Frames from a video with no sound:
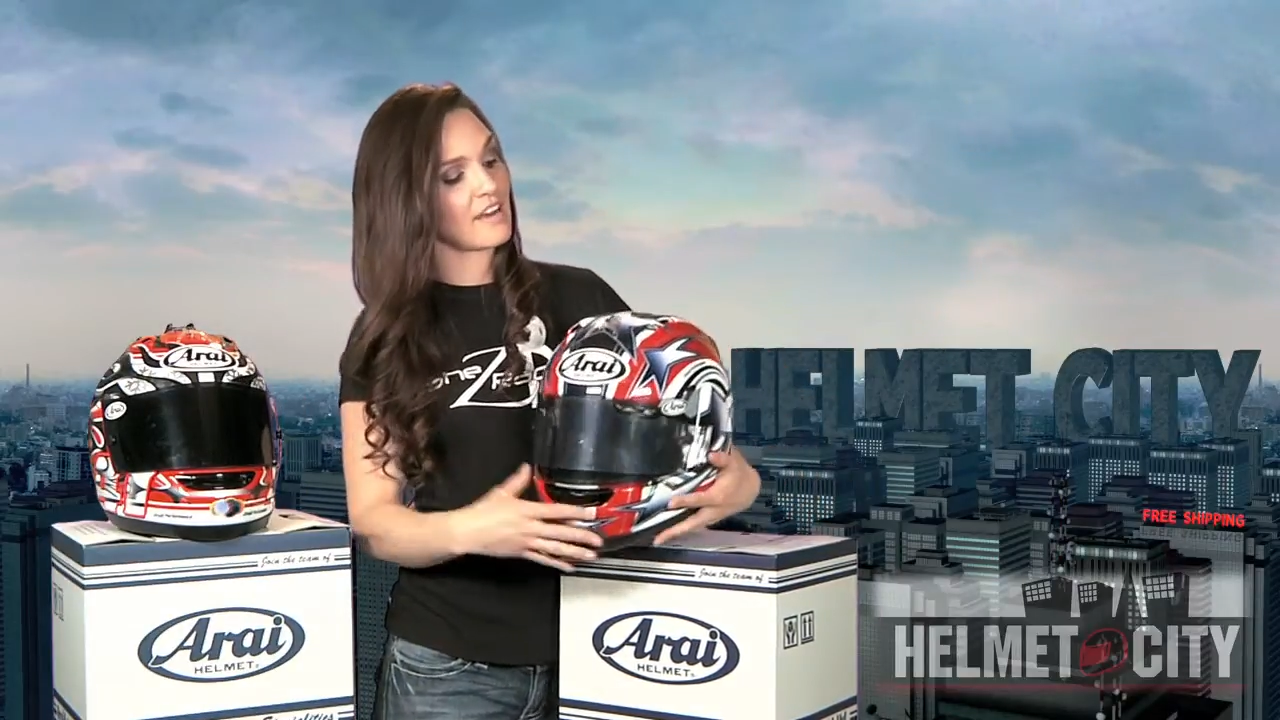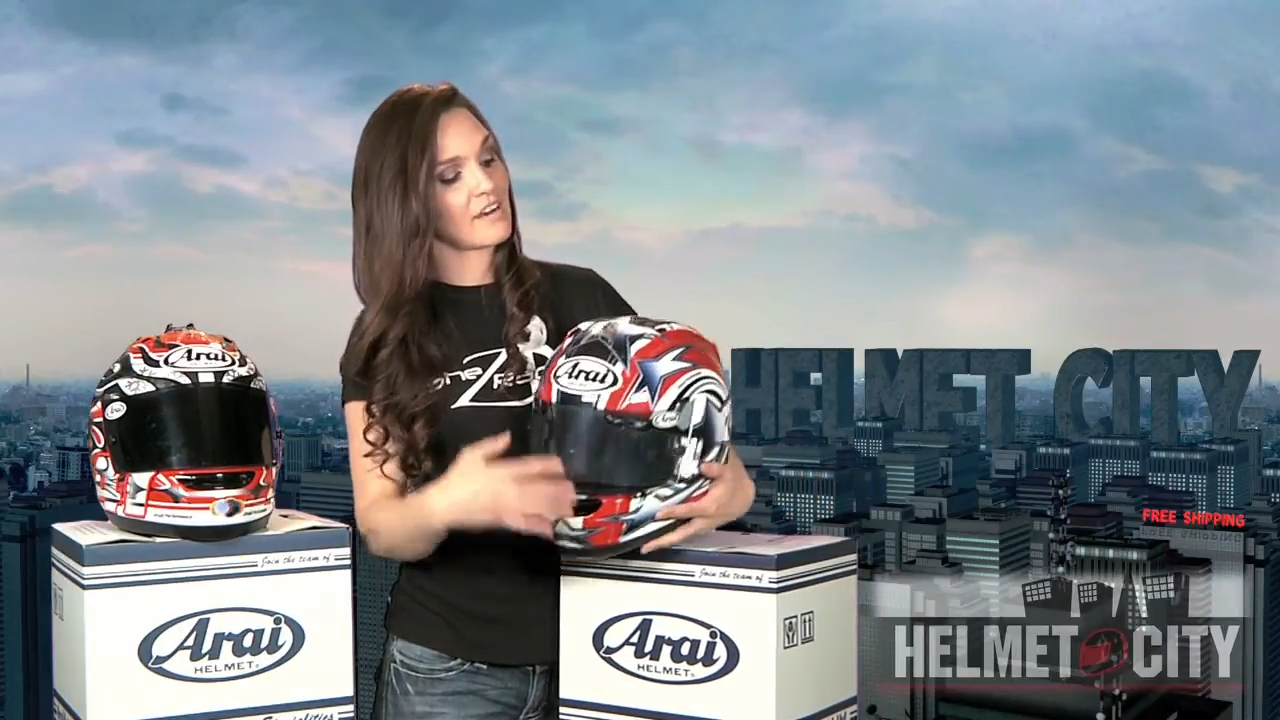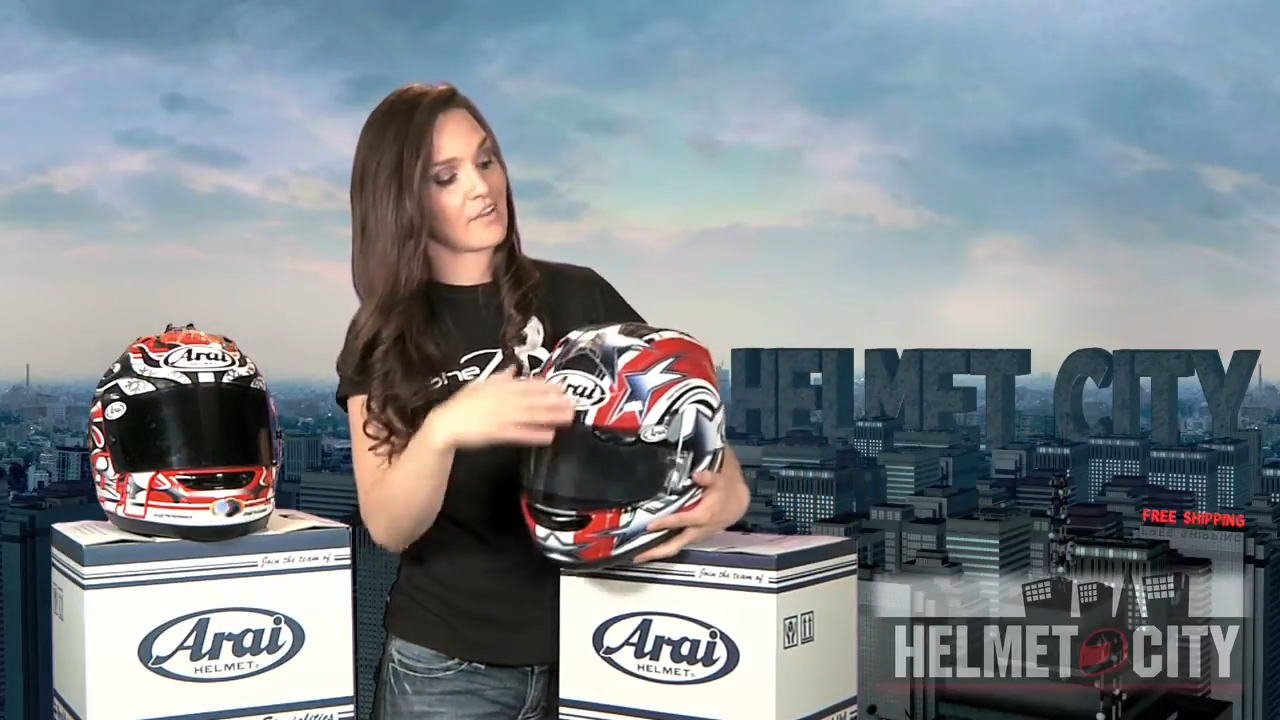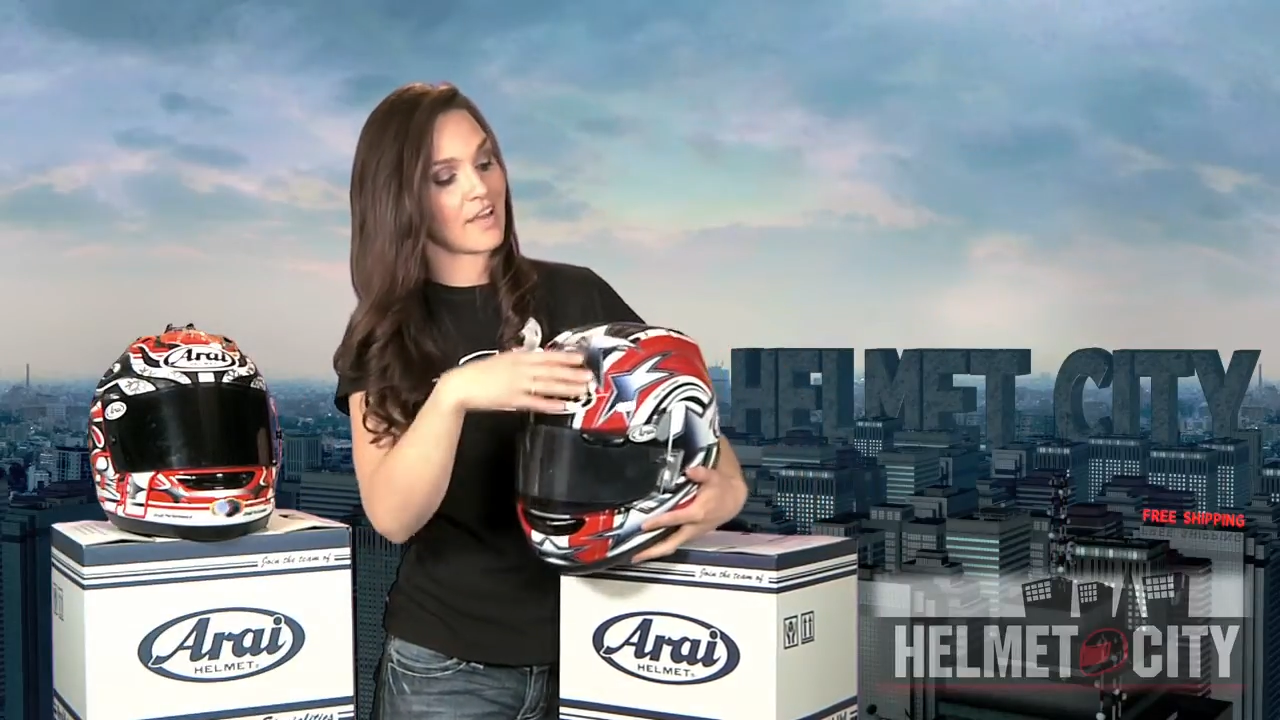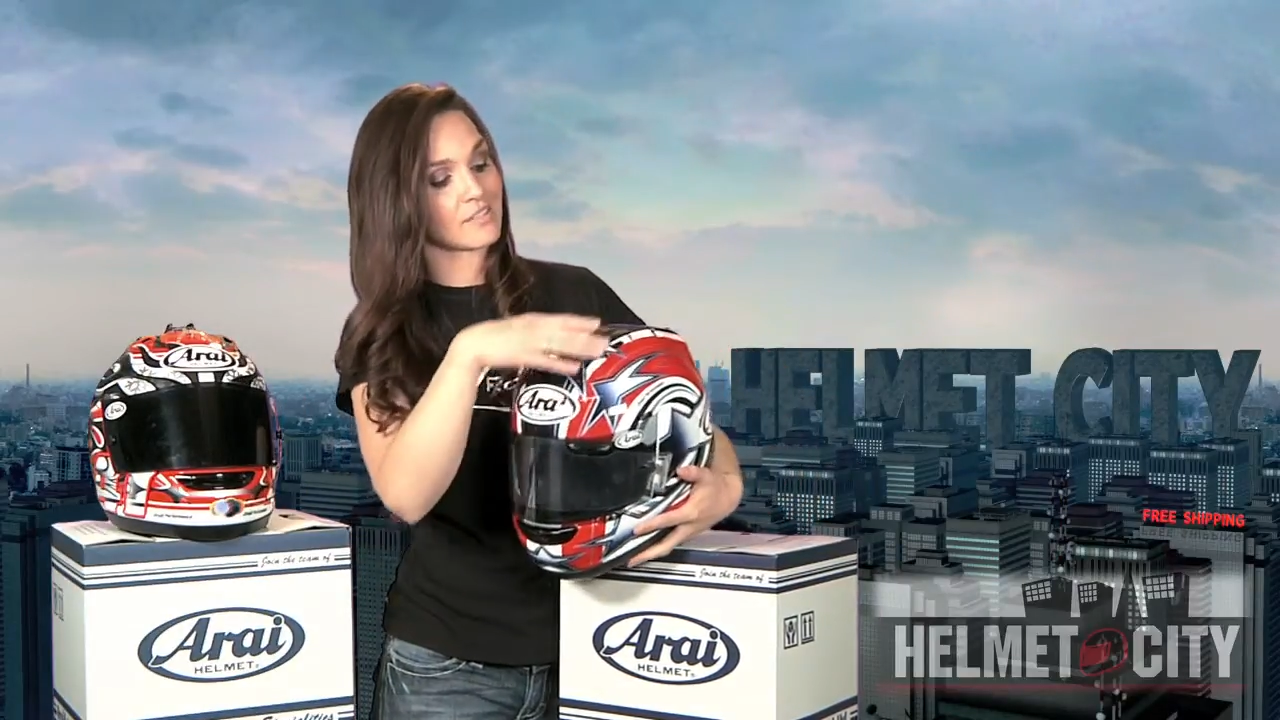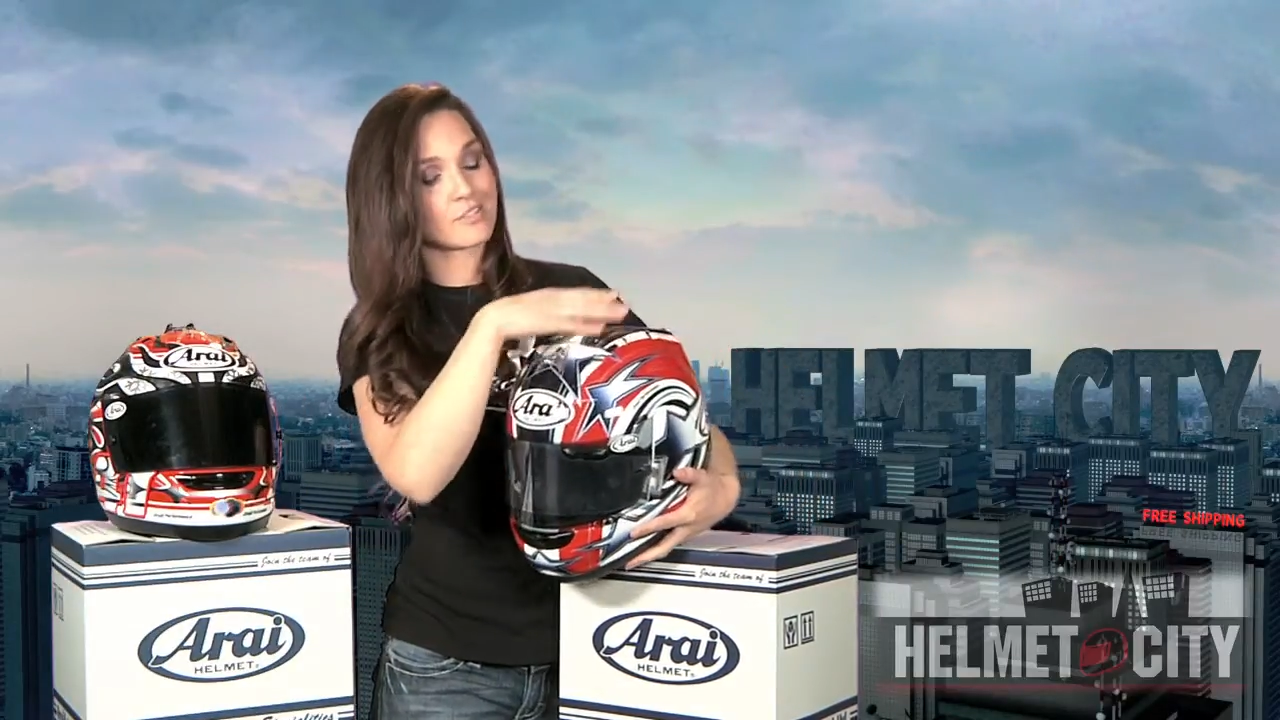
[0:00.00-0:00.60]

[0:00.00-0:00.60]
of it,